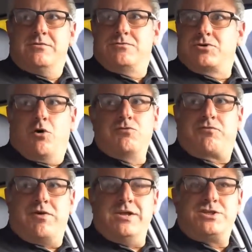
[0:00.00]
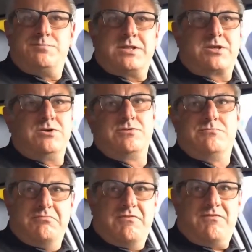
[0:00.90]
Old friends spent a good
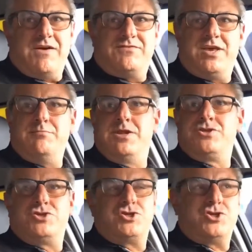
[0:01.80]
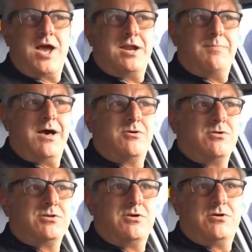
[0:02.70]
five, 10 minutes just chatting about
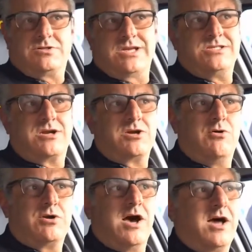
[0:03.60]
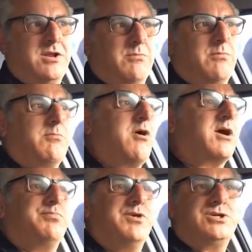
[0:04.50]
all things that are going on in the
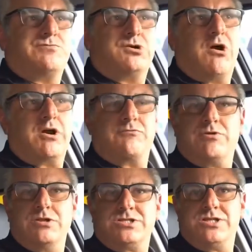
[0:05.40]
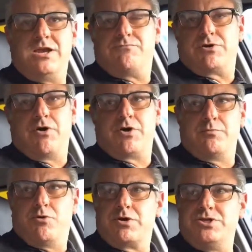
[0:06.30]
marketplace regarding real estate, regarding
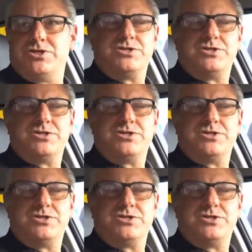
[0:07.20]
mortgages.